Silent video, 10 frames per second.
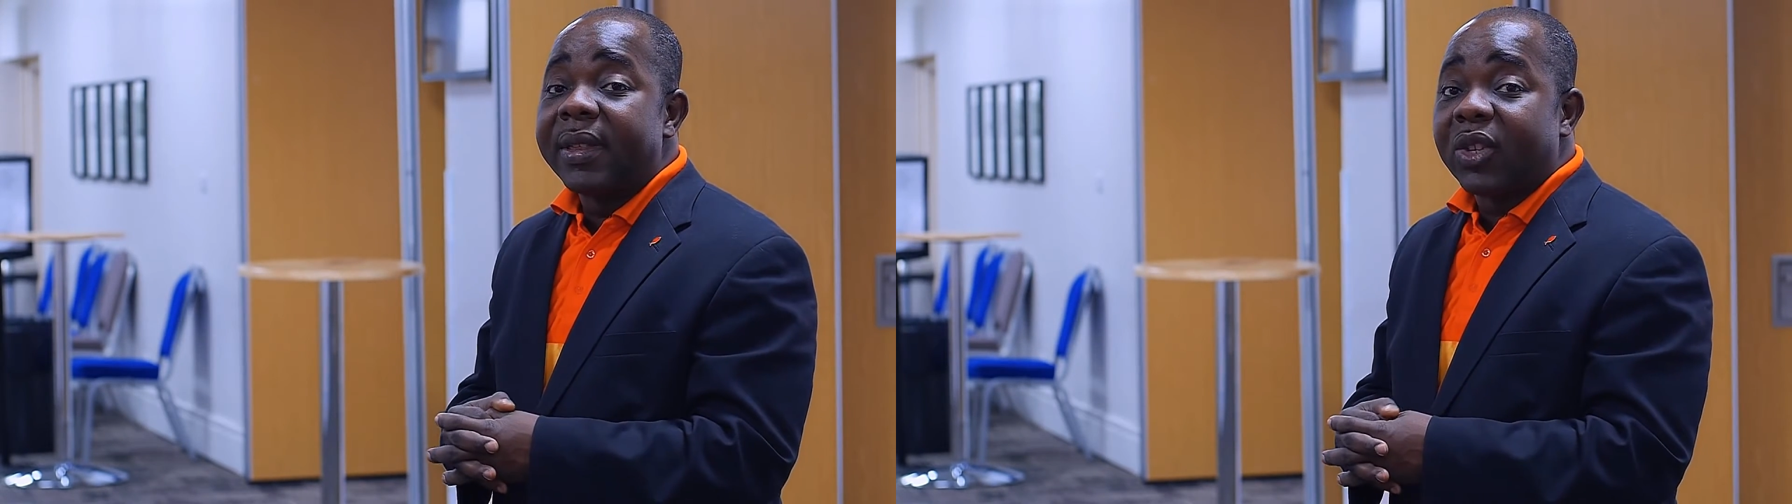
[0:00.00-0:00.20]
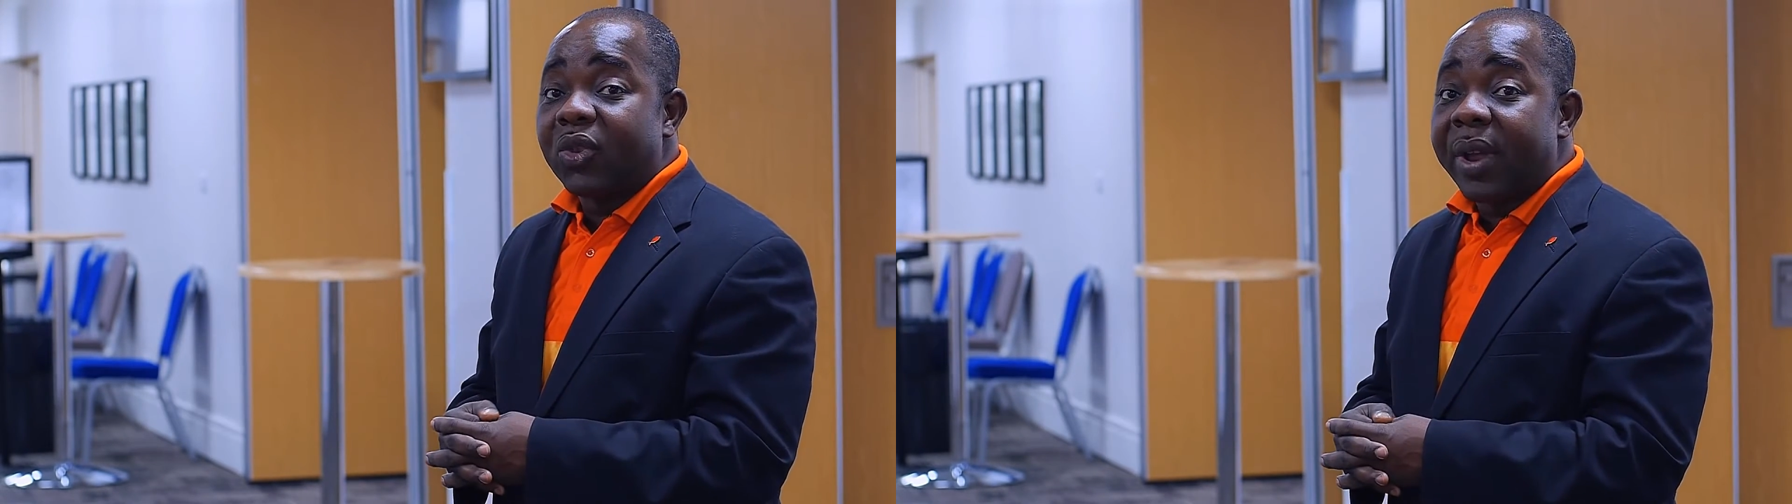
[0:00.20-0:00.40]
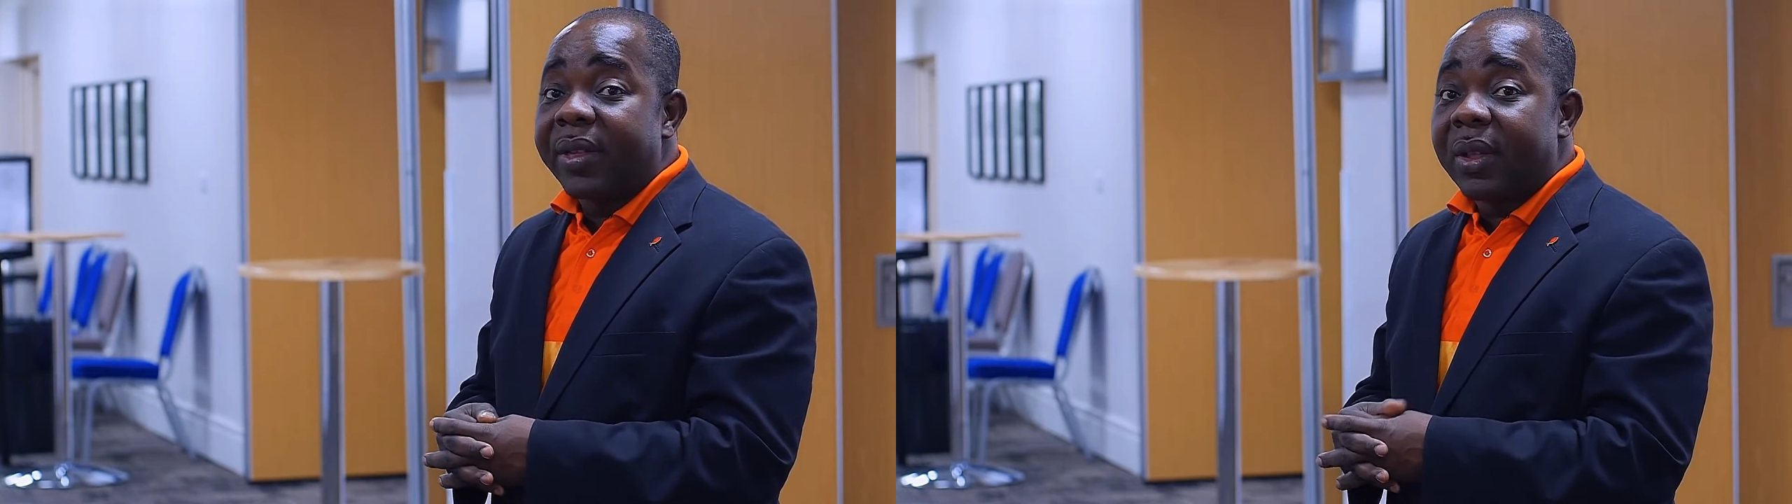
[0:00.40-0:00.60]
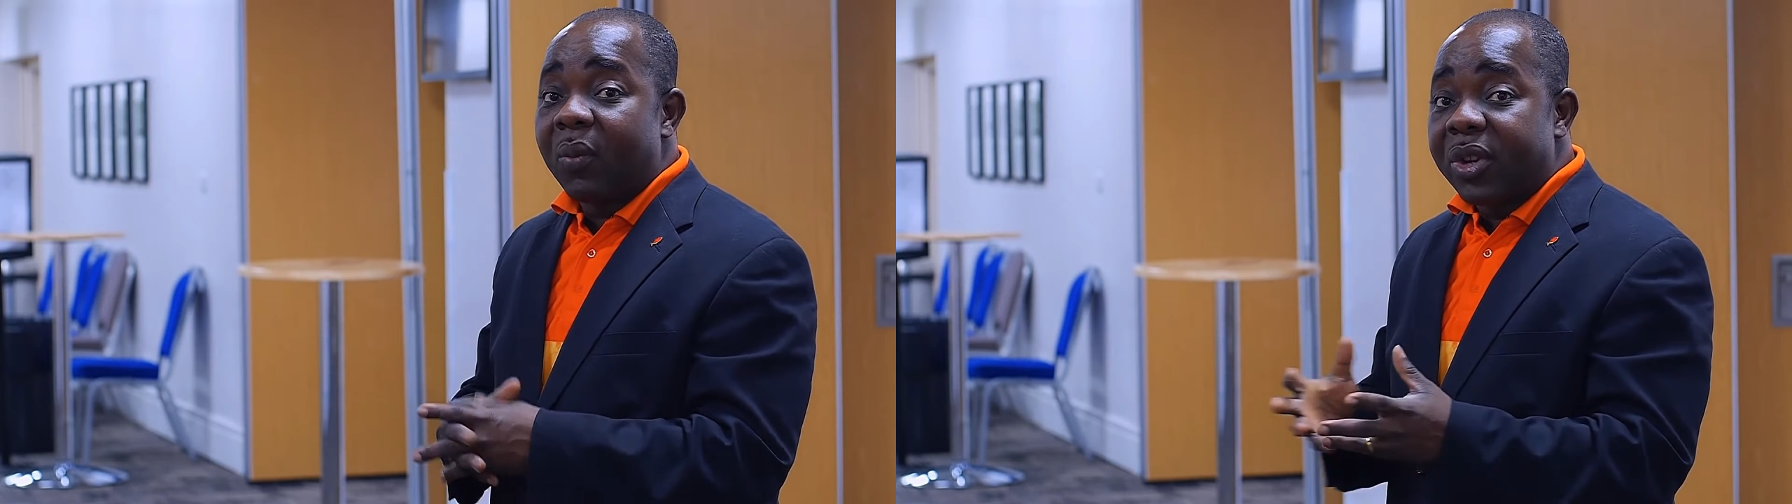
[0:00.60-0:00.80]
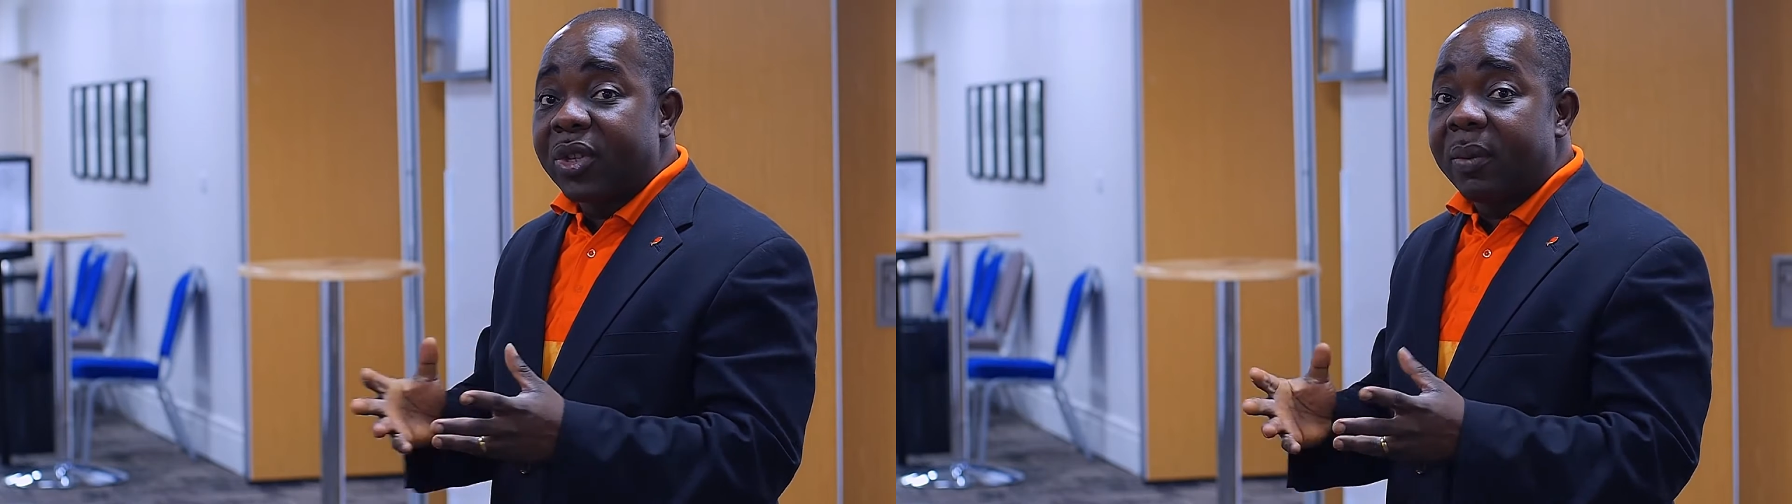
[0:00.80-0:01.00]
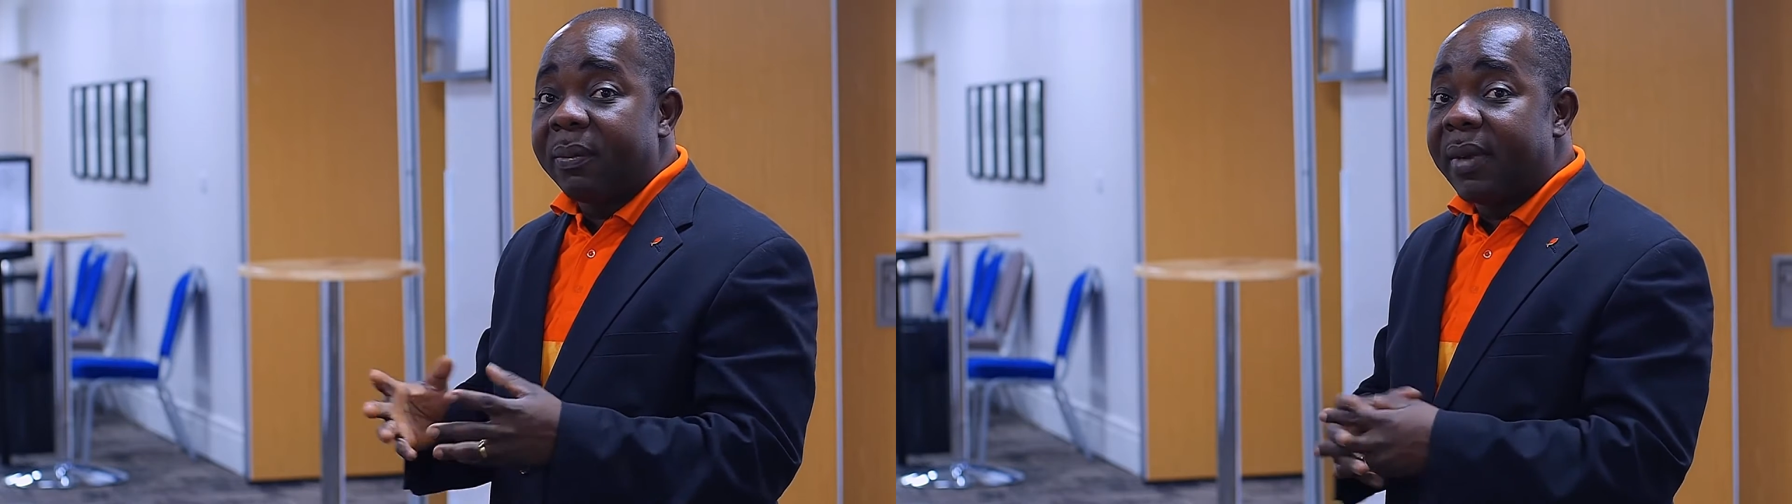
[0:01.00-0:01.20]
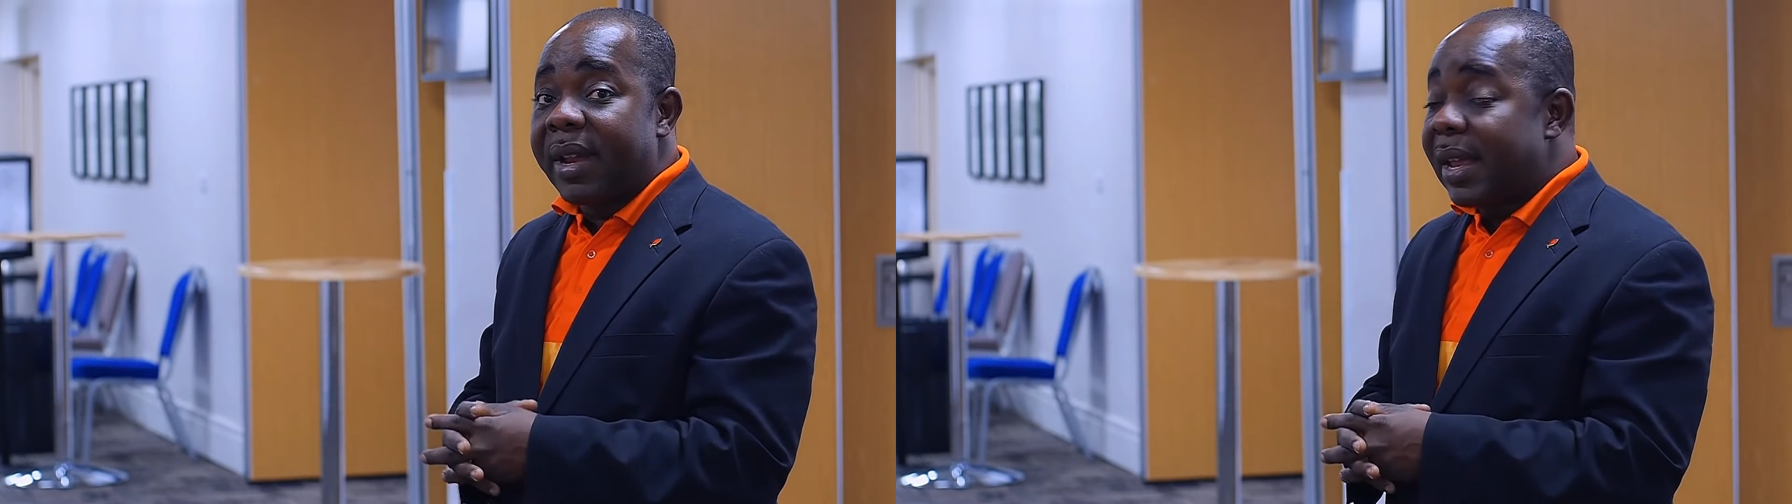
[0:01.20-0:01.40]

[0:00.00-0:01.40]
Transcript: the strength, the wisdom,